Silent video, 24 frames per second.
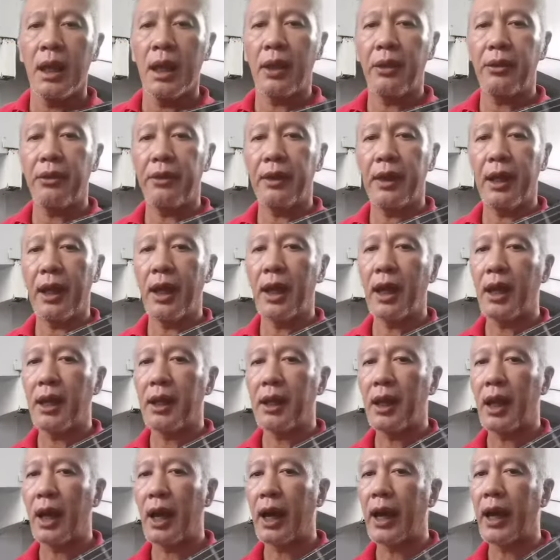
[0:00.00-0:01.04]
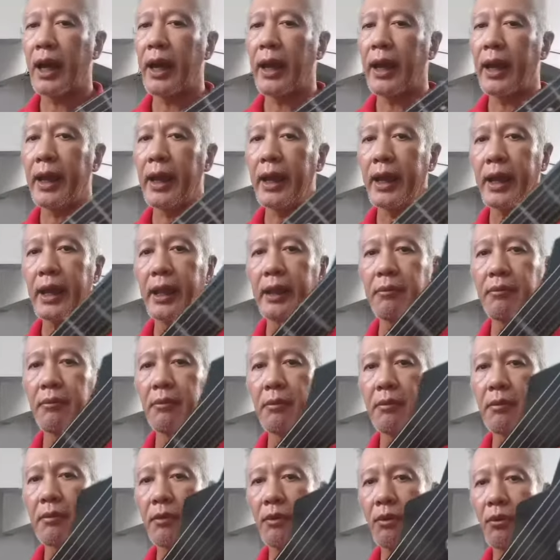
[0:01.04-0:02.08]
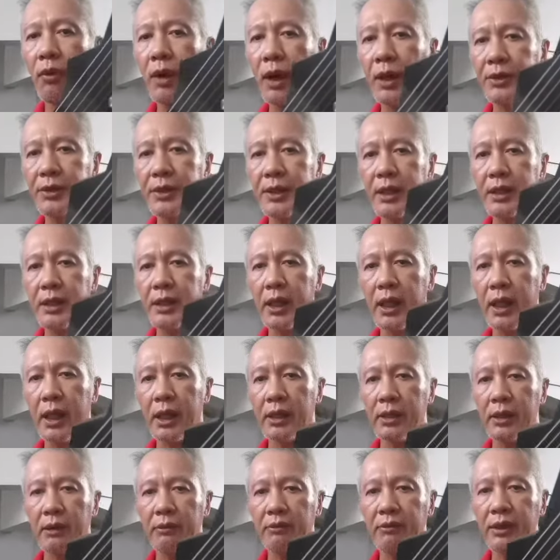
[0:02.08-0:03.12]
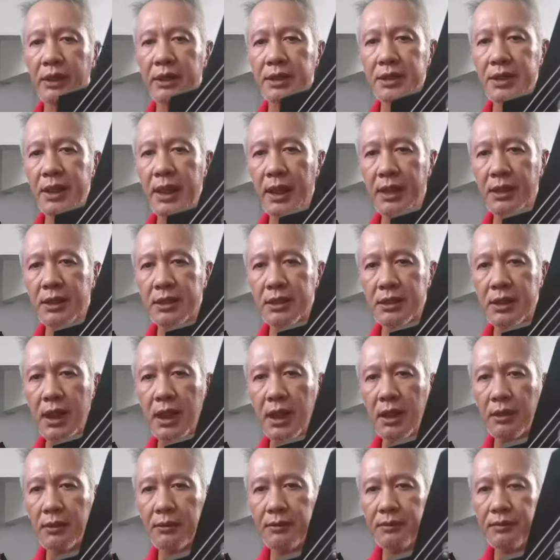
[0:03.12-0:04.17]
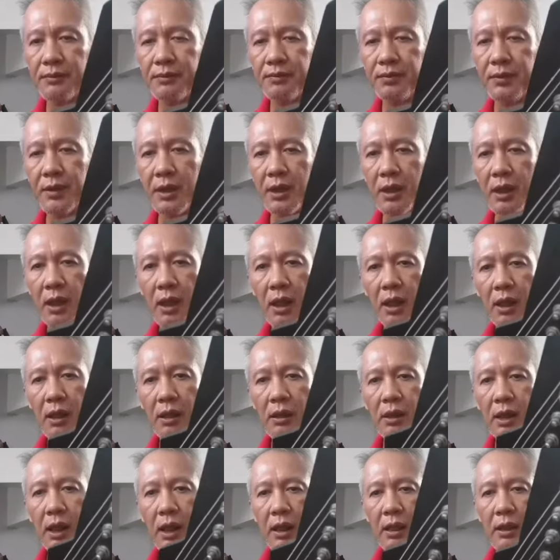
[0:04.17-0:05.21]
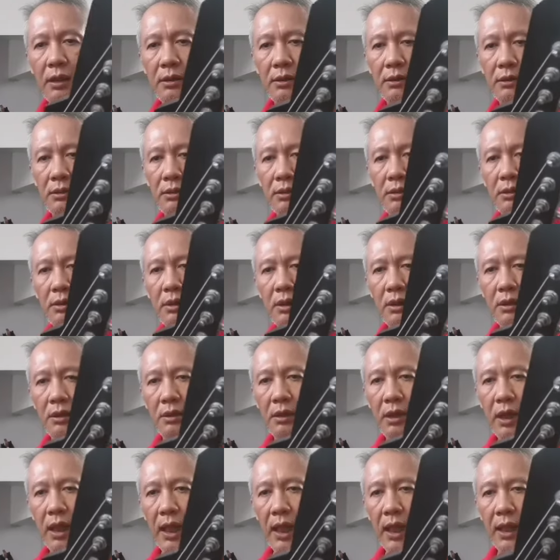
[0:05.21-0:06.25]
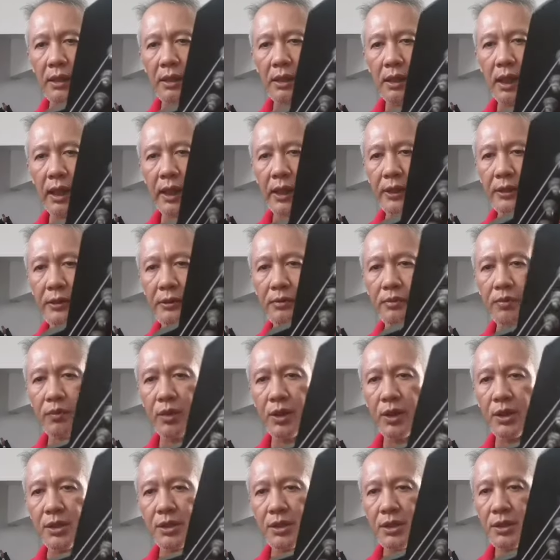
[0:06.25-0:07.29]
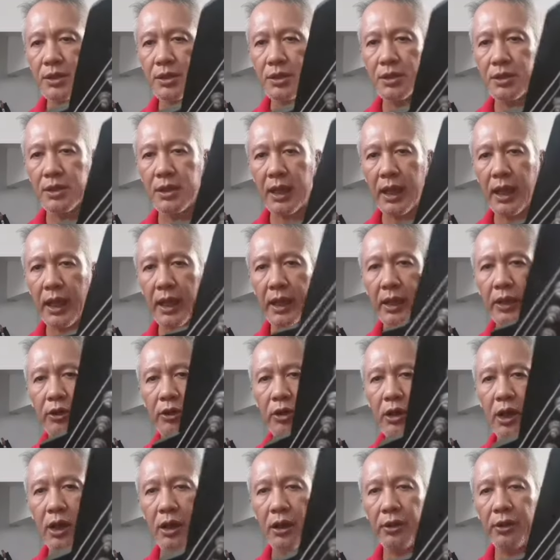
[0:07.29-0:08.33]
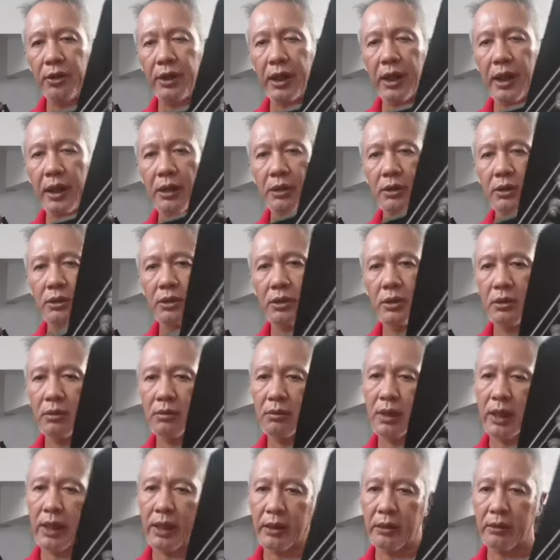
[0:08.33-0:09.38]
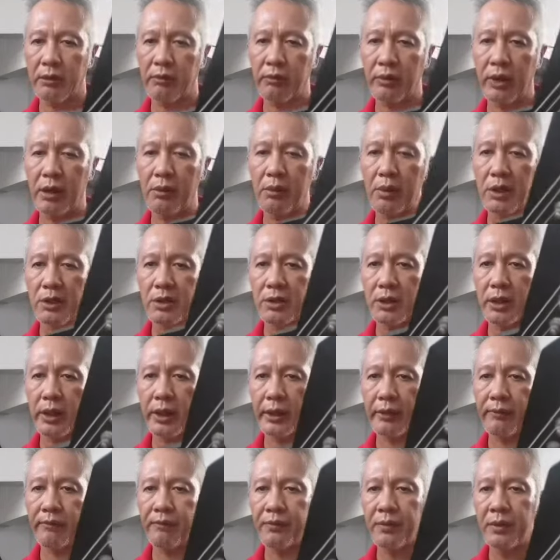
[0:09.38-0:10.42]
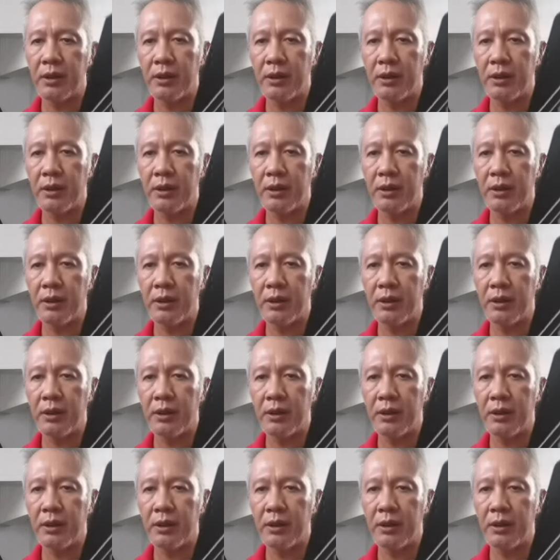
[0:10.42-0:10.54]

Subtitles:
And then I wanted a reverse headstock that had like this angular thing, like very much like